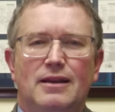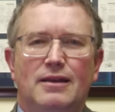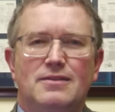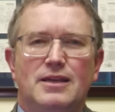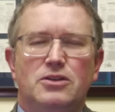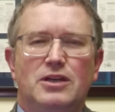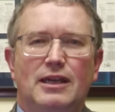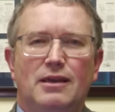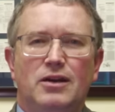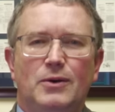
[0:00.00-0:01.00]
And I said, you
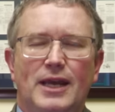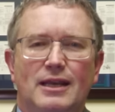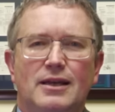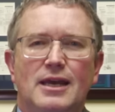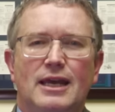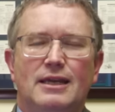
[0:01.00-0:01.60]
can't equate